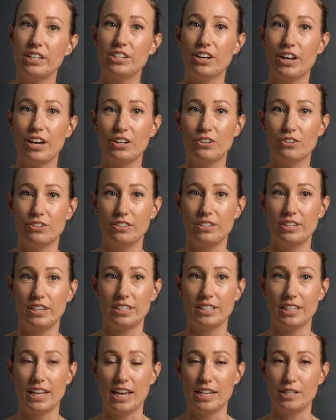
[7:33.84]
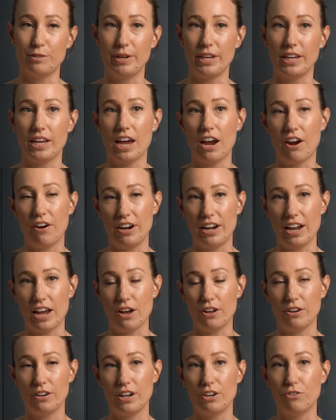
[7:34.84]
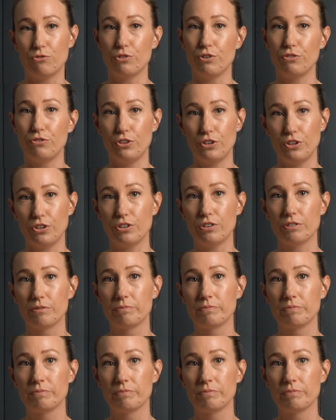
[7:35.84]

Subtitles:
diagnostic scans been carried out and reviewed?